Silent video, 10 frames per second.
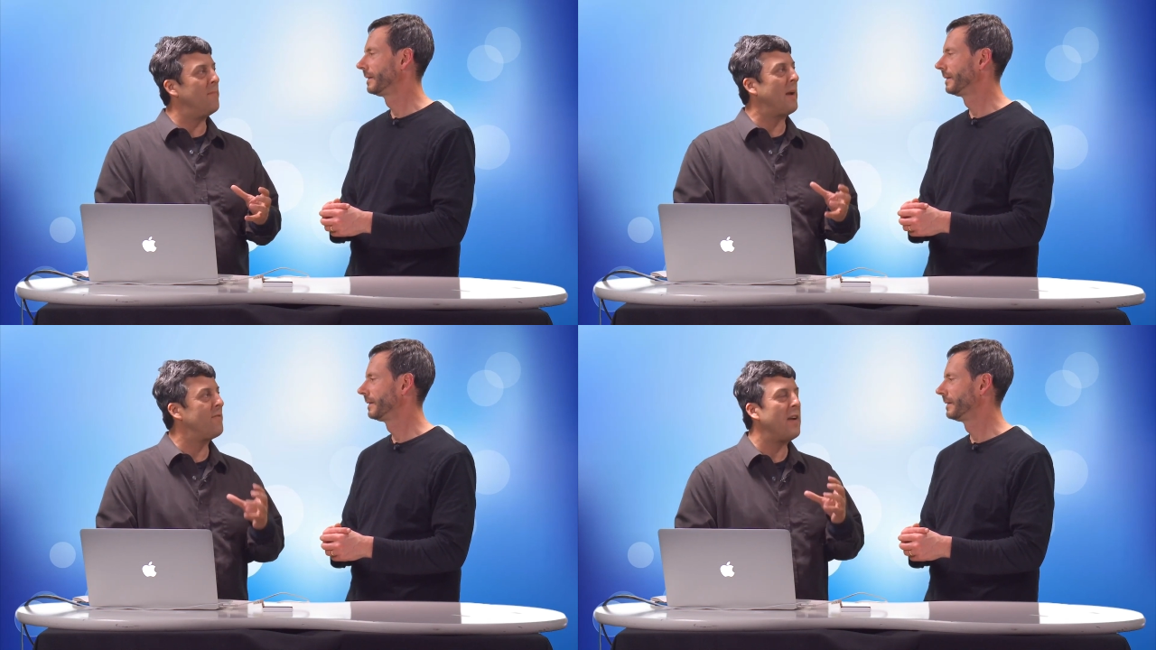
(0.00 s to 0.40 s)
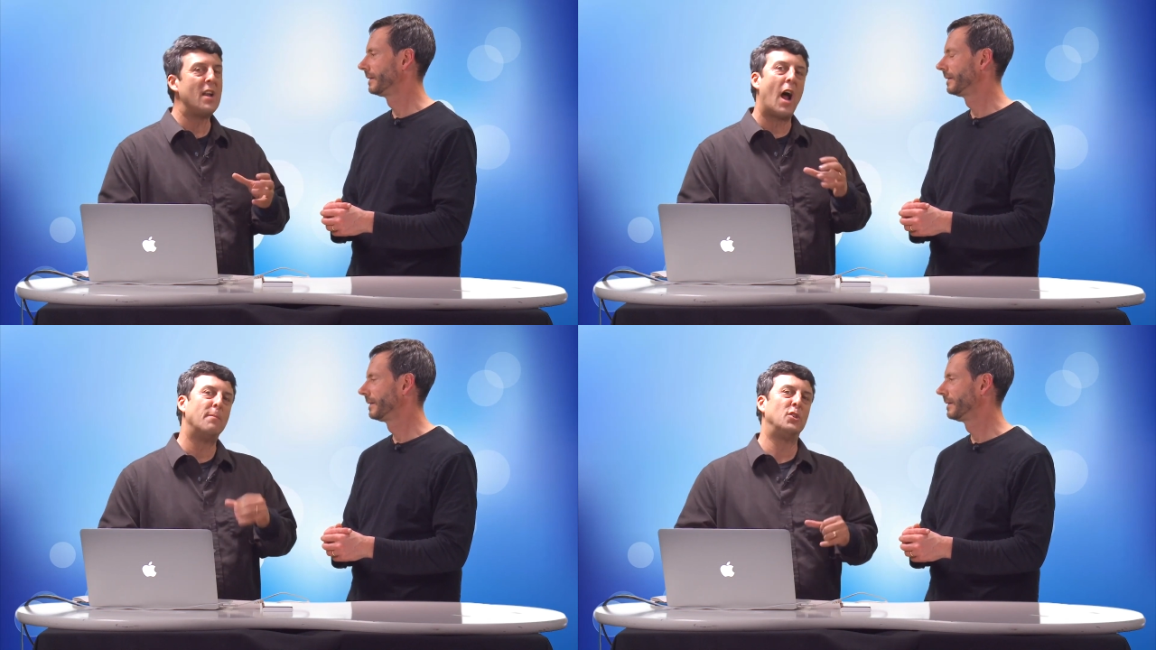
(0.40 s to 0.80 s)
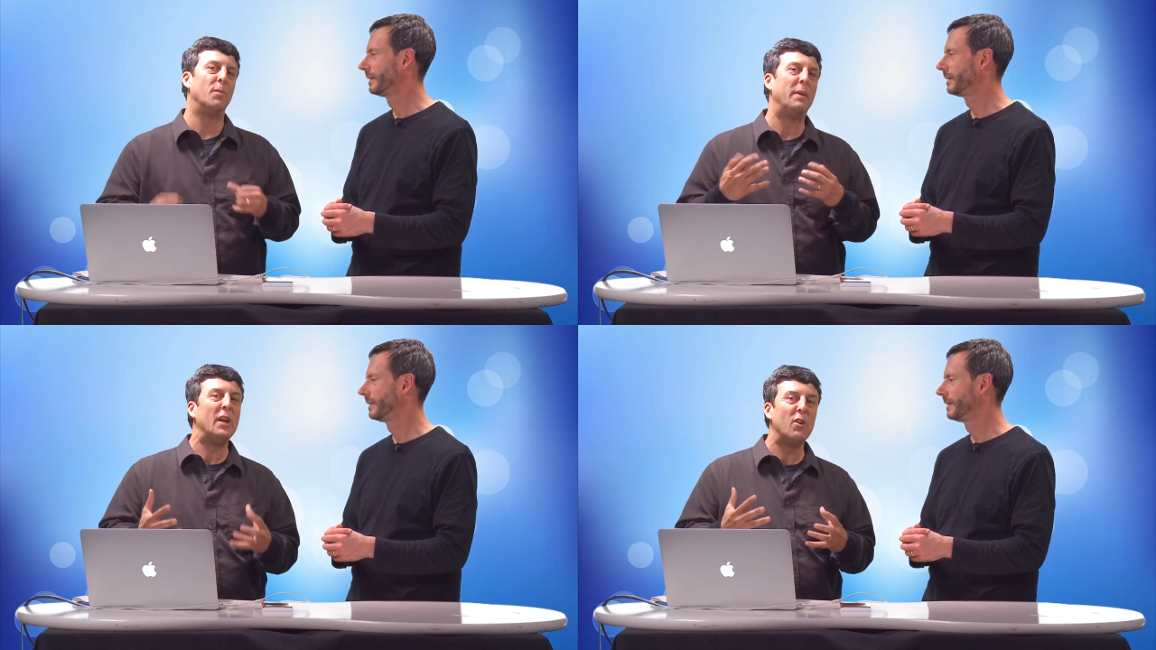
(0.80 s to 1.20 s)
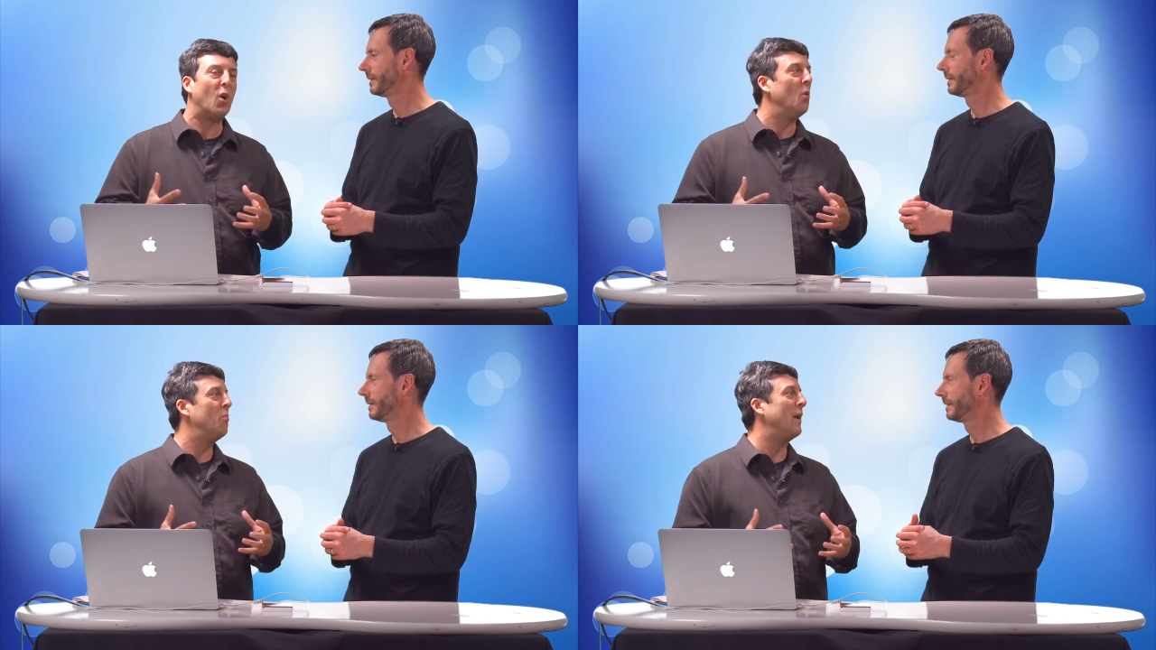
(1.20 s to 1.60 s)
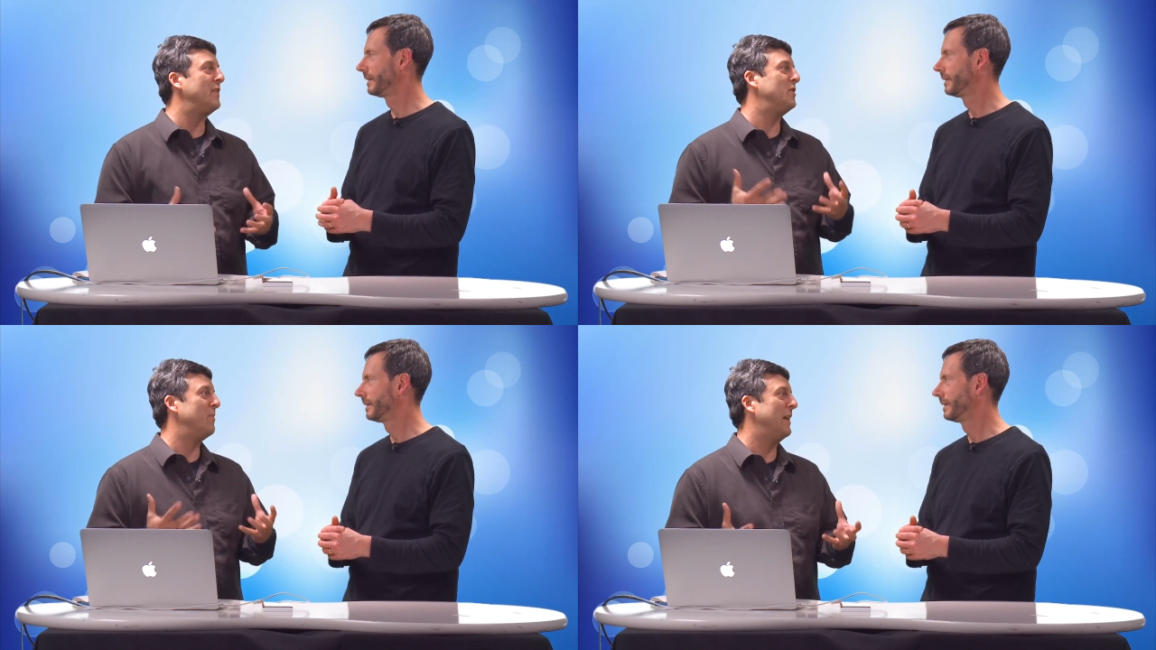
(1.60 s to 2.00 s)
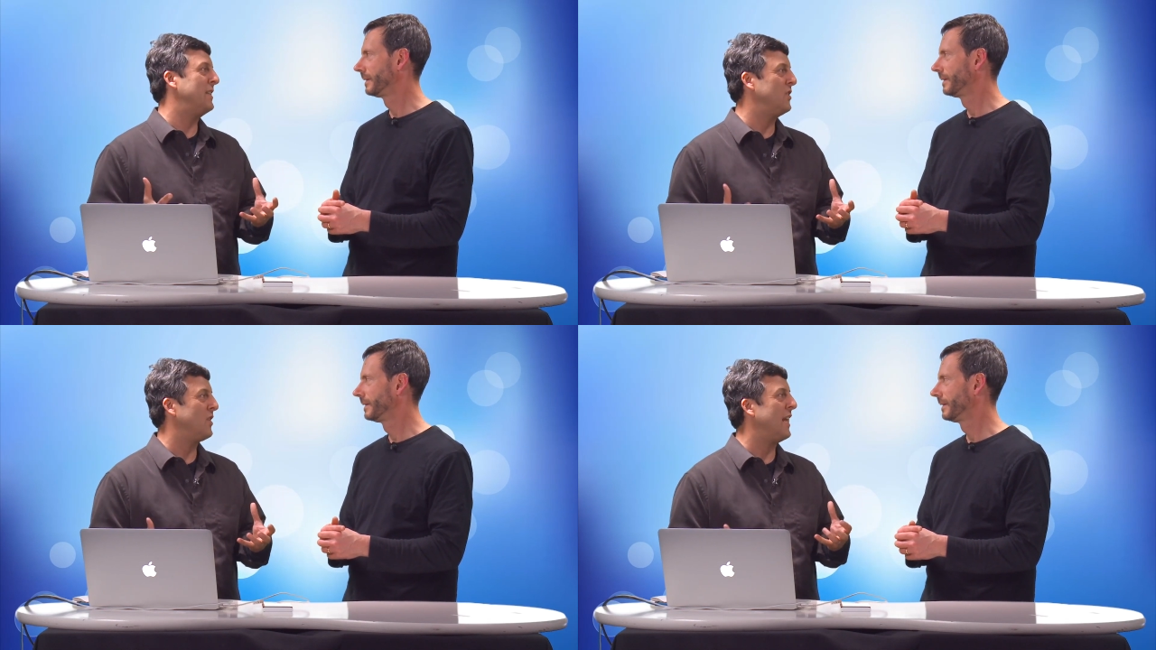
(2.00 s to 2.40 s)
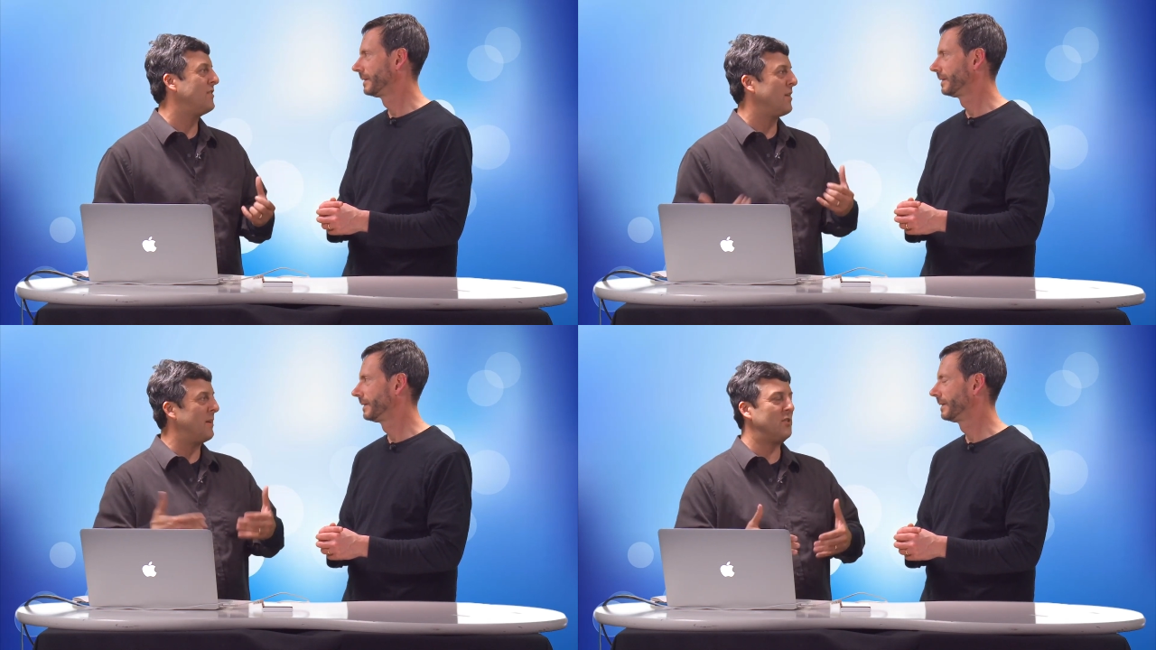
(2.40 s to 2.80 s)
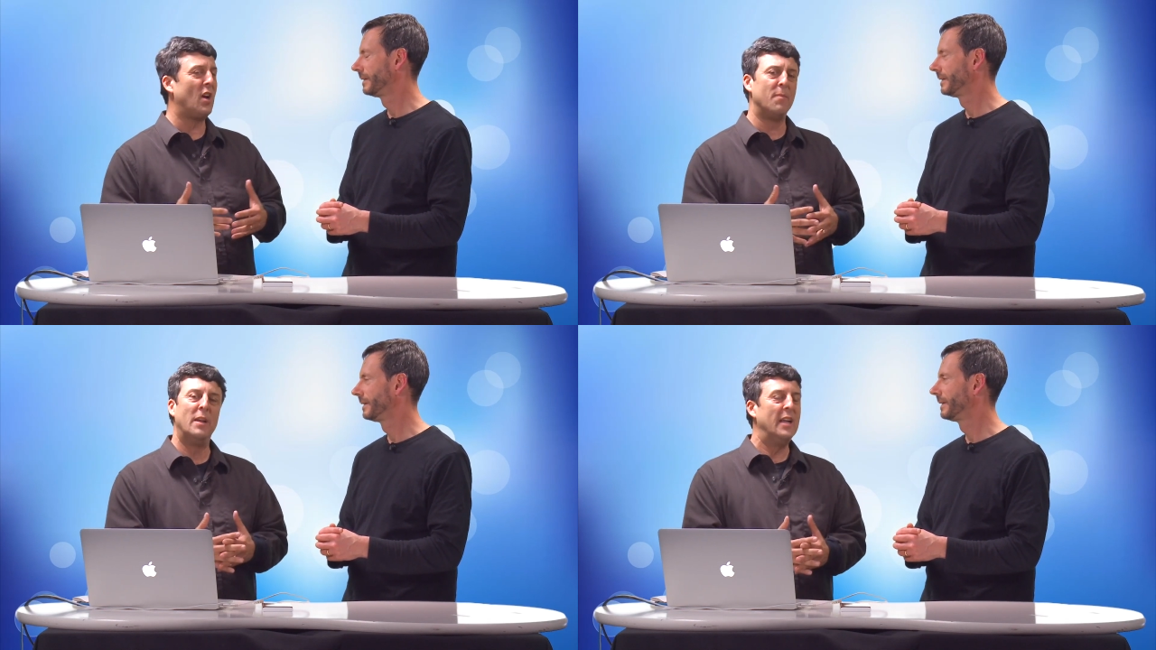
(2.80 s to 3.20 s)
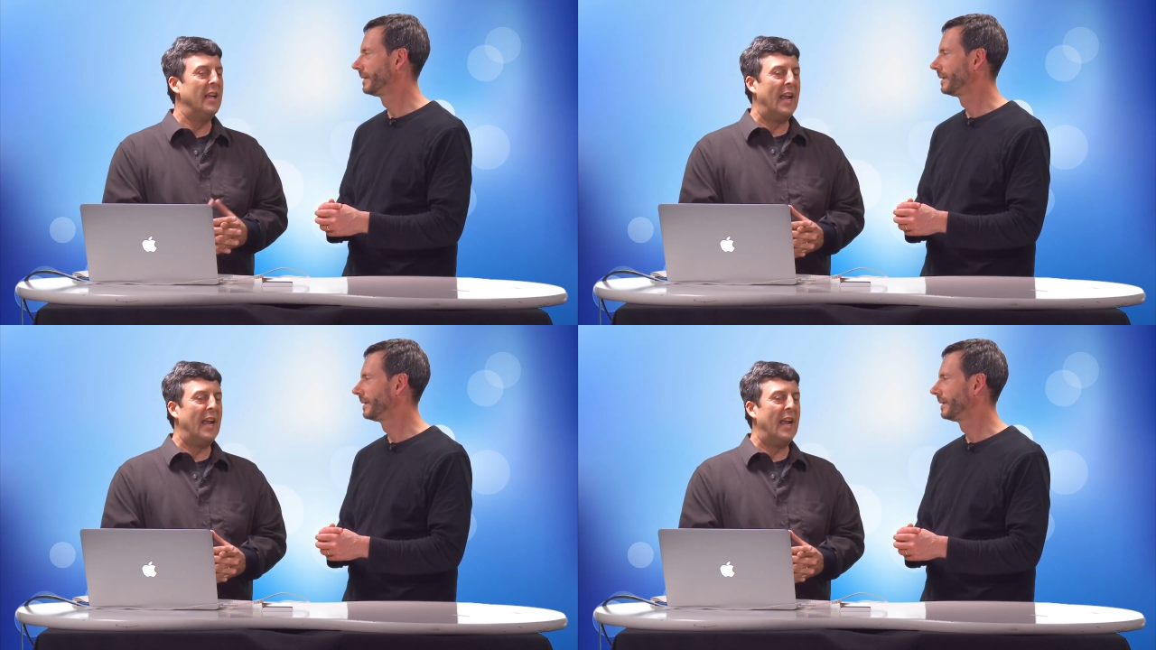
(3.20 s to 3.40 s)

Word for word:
Speaker 1: And my friend Abba Shapiro brought this to my attention last time I saw him,